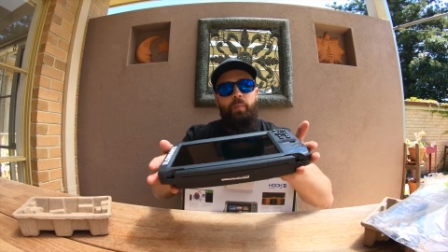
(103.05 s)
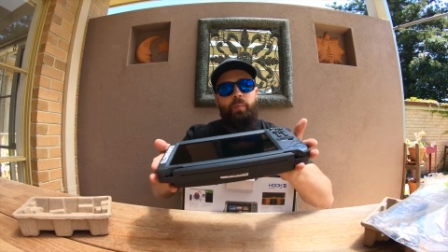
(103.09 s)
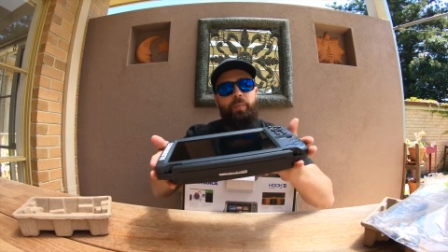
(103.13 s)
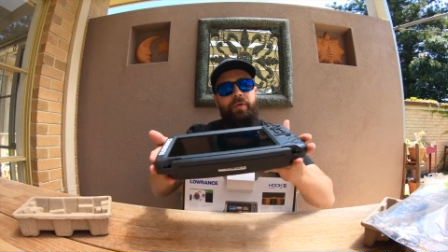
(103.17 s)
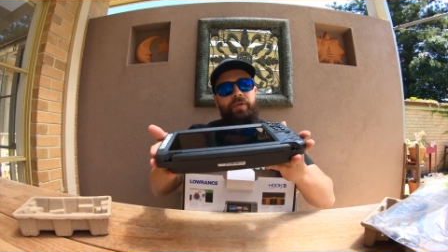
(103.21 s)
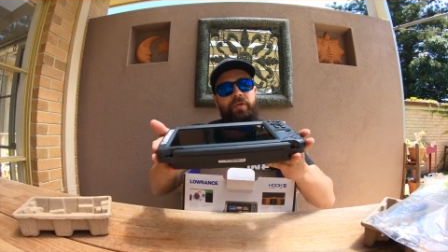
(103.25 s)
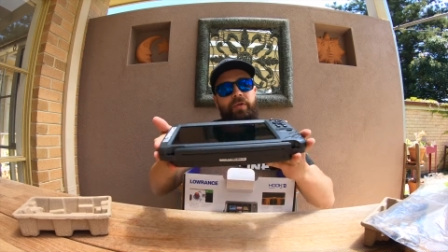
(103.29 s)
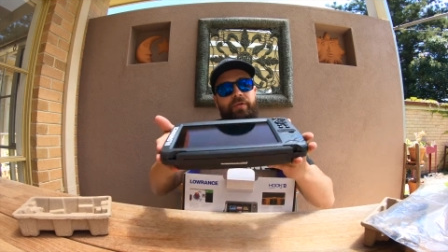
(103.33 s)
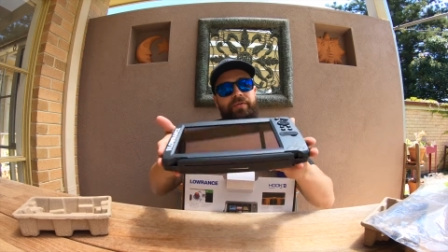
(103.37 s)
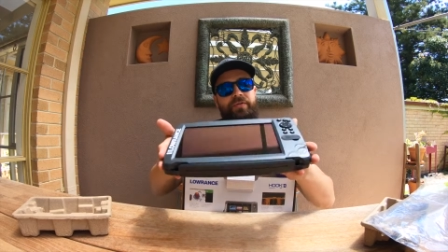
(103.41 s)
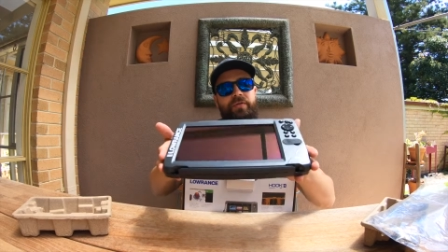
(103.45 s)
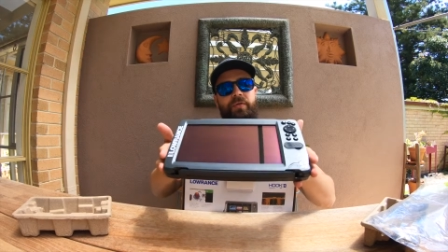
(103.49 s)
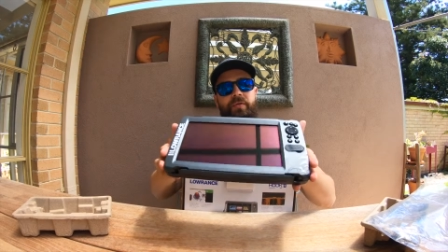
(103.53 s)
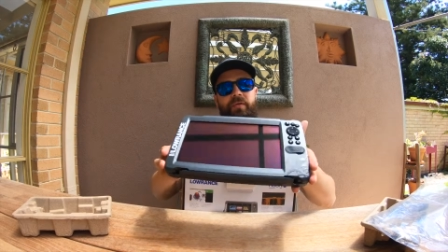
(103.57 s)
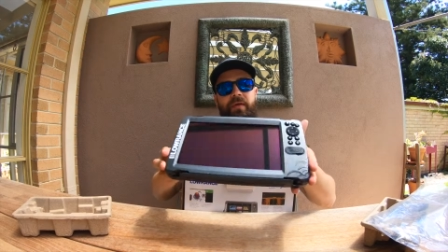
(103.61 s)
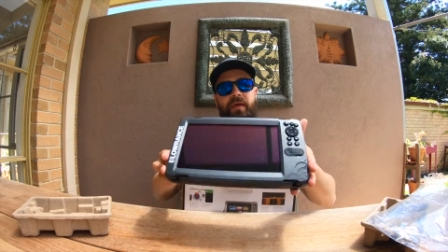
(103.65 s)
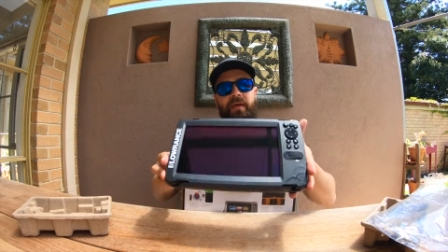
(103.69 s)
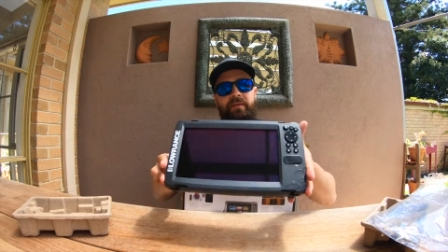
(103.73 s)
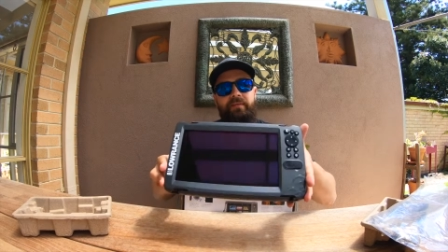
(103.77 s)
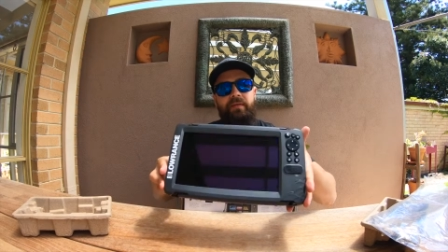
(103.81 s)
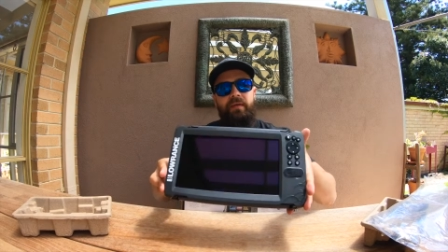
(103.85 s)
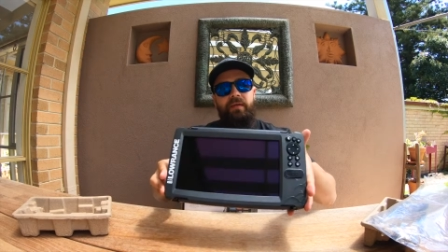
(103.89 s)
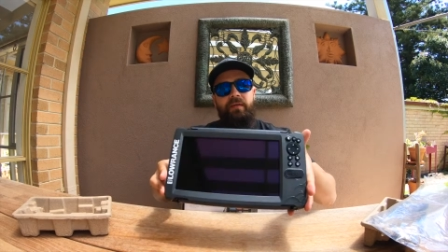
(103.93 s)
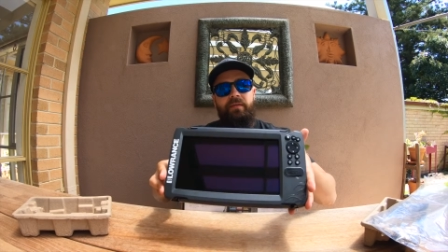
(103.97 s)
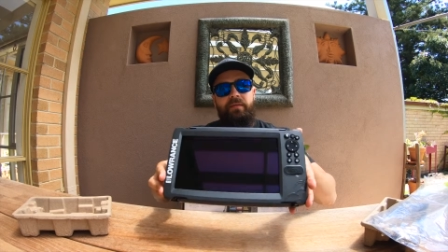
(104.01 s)
but not too
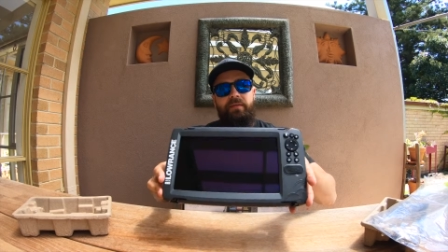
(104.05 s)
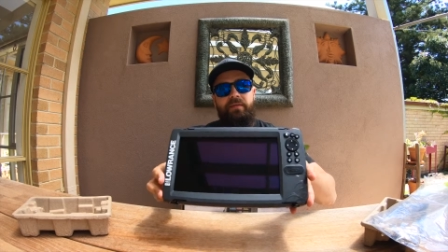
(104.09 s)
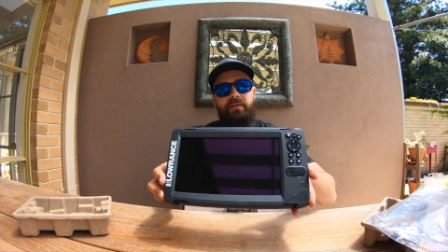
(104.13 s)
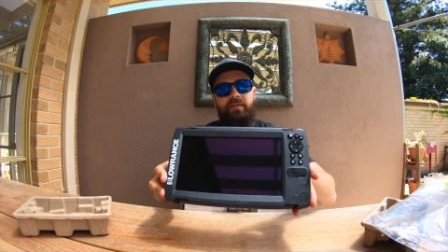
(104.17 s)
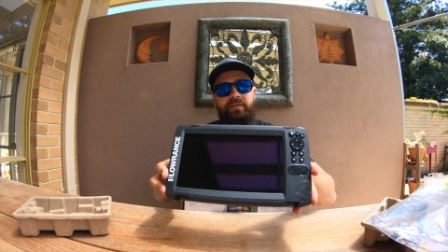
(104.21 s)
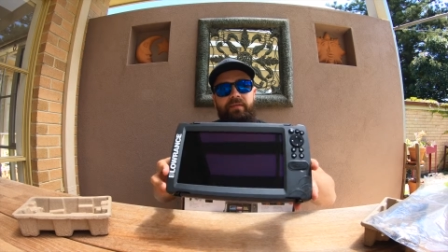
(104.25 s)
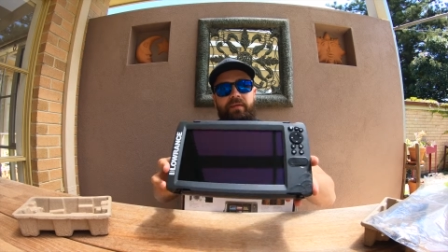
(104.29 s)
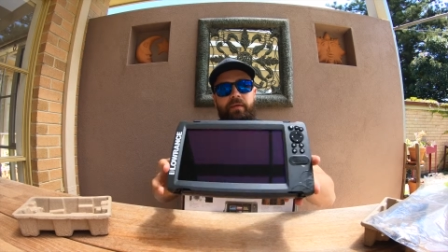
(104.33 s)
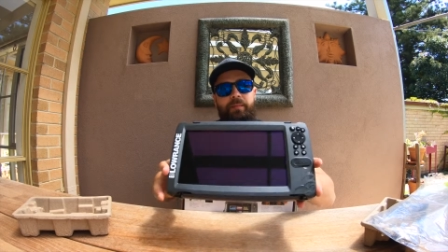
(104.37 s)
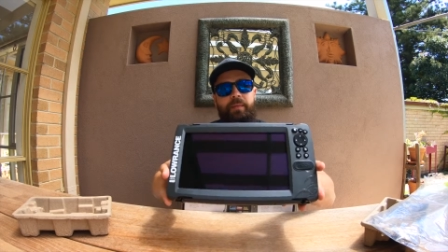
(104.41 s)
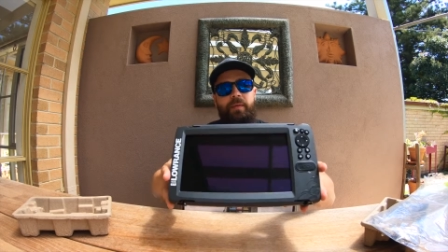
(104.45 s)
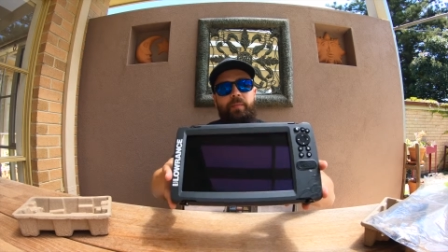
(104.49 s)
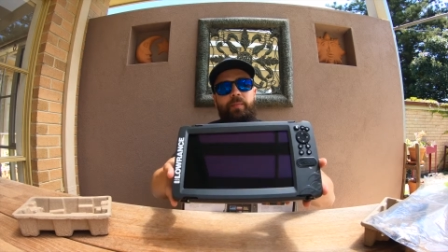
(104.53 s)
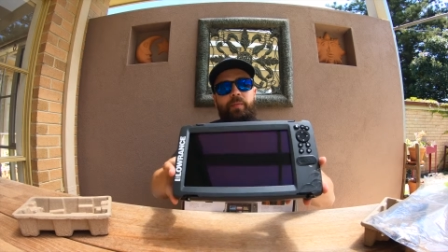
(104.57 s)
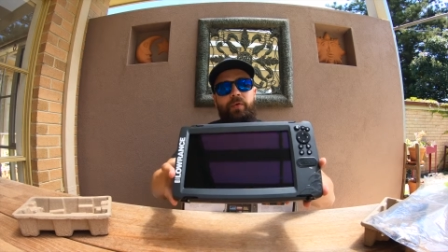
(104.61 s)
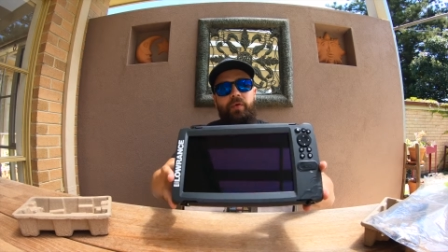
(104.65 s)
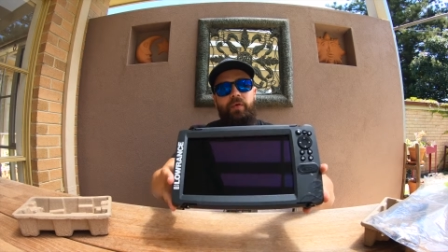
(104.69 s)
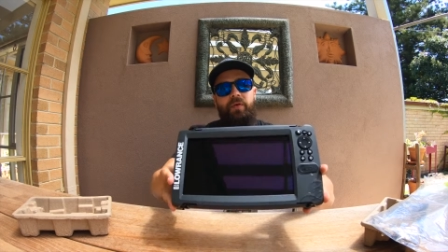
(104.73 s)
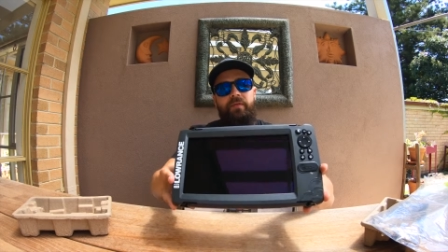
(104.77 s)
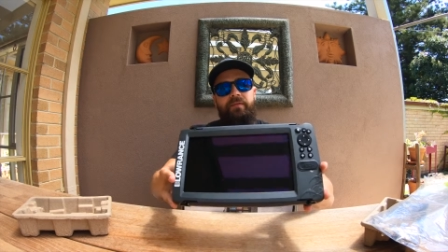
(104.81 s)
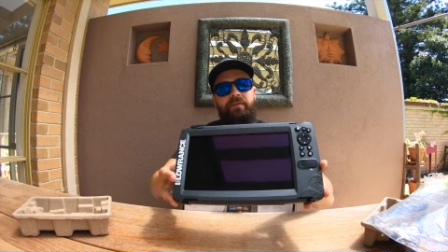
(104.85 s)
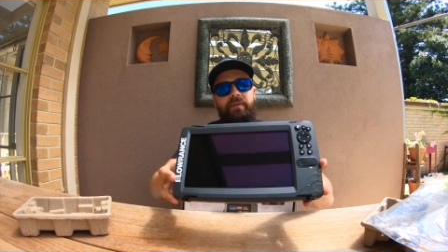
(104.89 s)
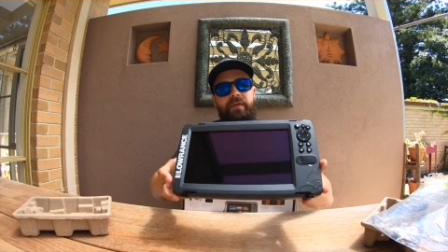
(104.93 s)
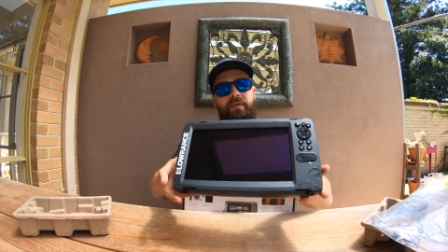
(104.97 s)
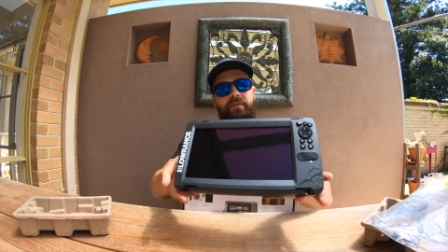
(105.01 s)
heavy, so it's going to be
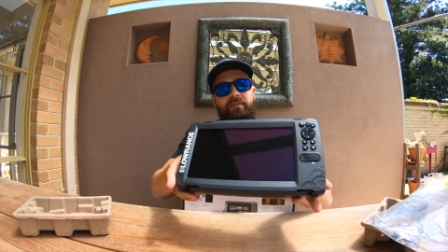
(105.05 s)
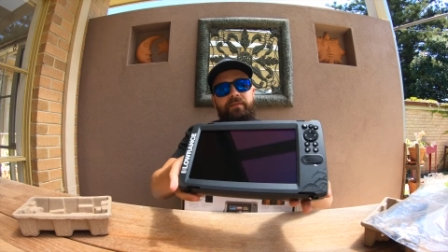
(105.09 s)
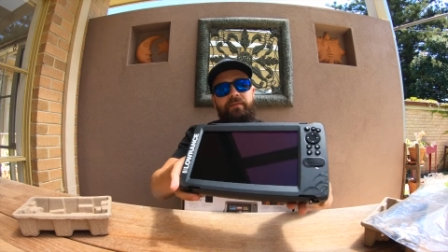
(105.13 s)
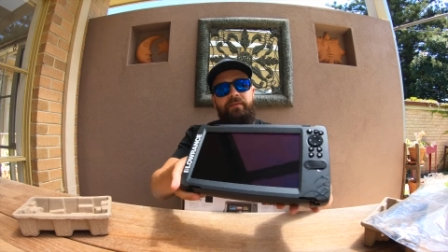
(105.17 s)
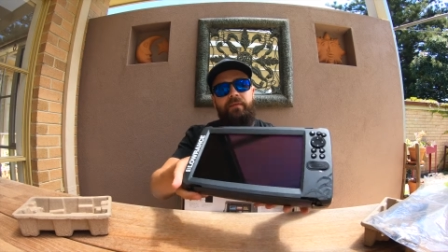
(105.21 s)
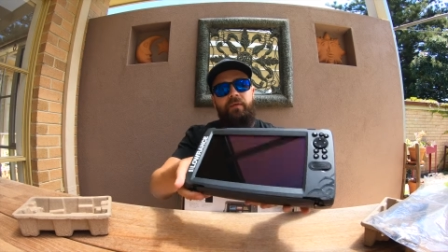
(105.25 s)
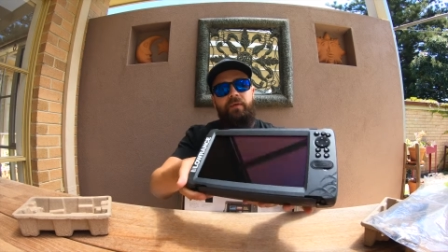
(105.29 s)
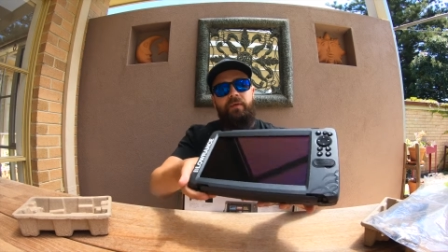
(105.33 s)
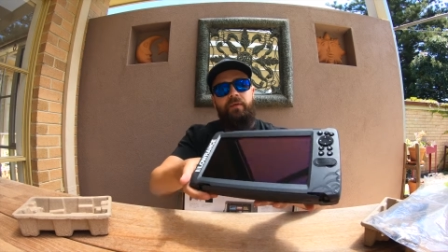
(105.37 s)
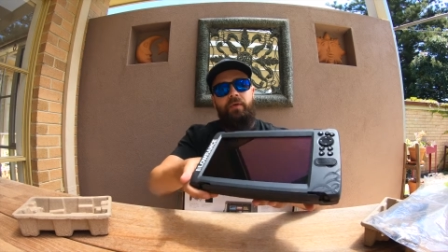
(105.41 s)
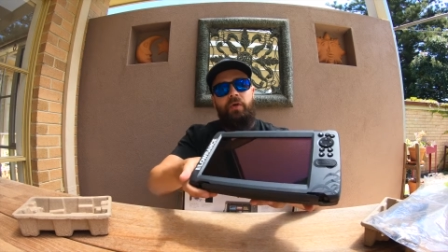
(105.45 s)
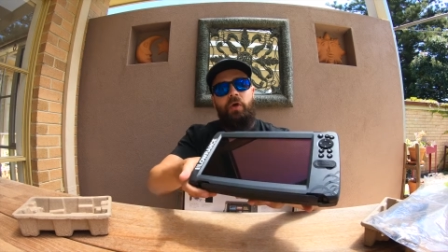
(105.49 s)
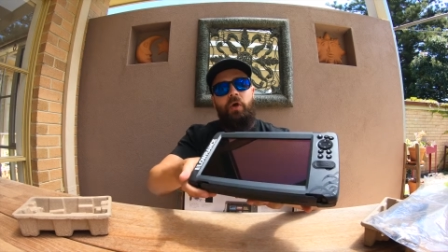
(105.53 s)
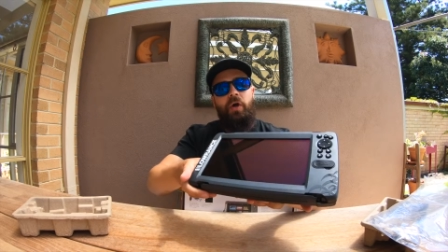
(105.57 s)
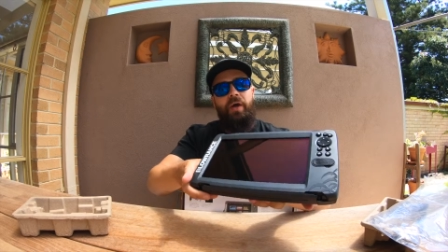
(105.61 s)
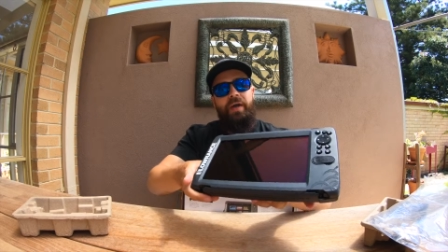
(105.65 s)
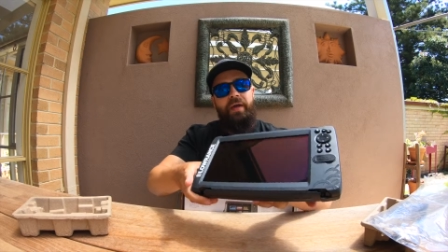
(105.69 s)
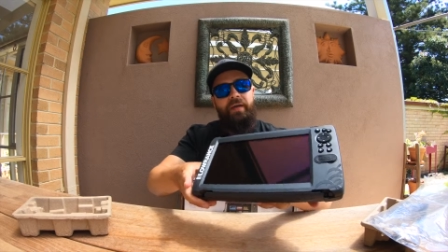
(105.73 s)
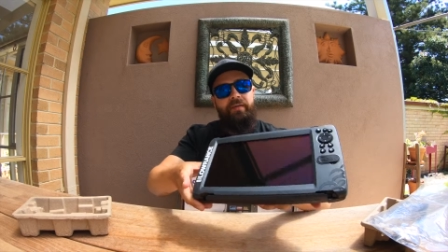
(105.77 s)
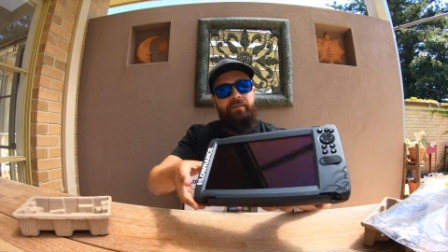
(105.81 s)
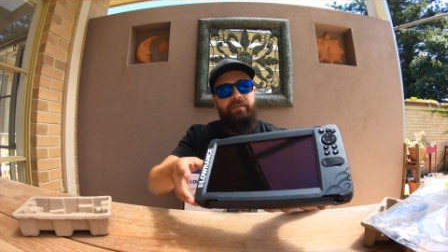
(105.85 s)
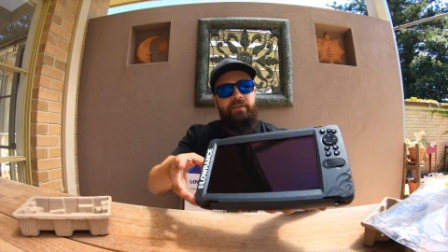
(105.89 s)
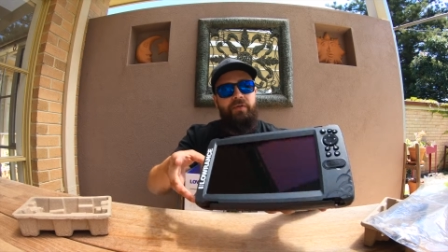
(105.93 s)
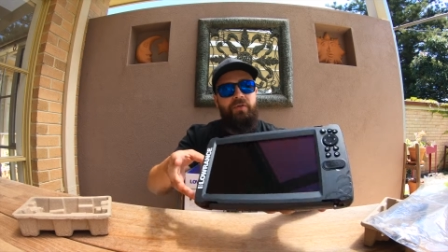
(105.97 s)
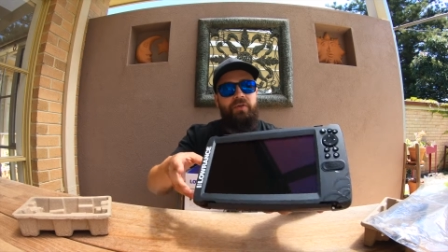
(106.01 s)
perfect for
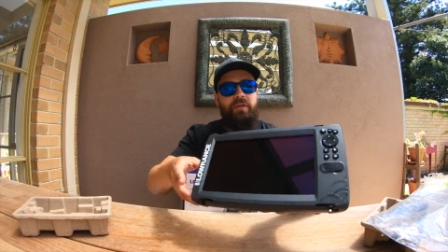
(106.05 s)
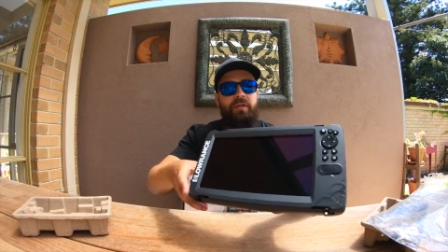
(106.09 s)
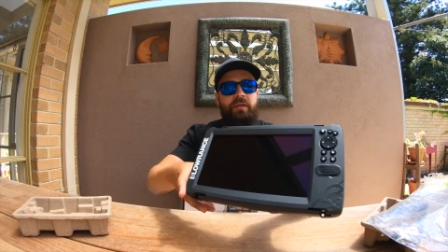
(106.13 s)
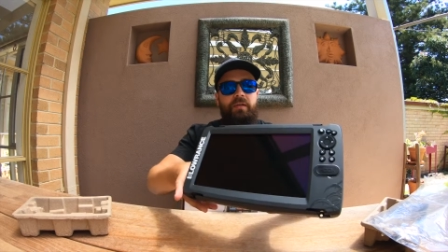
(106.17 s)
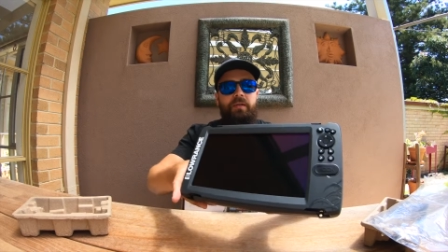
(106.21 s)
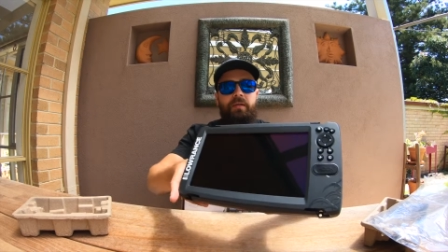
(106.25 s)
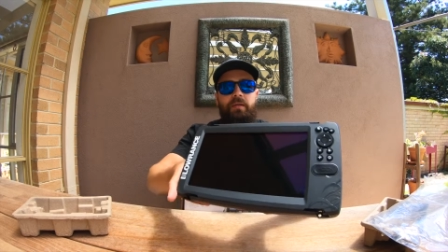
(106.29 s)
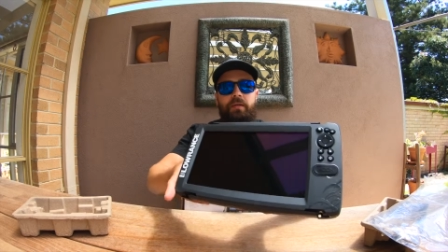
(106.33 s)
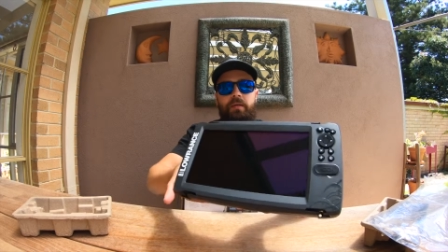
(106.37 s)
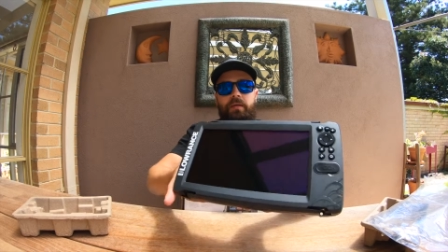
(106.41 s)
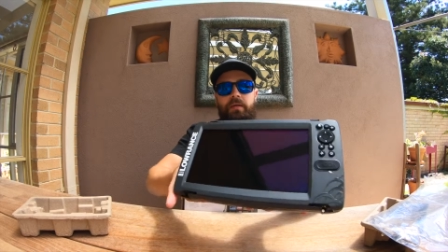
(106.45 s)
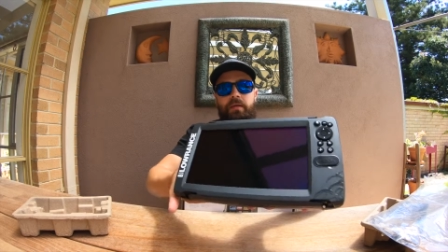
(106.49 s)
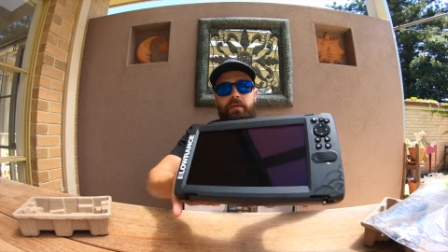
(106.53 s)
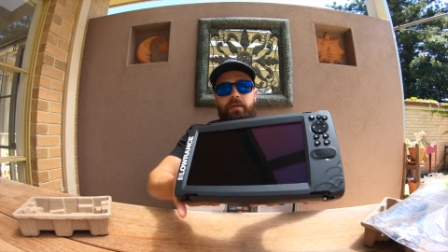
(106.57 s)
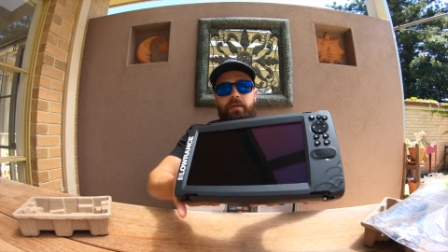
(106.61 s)
kayak fishing.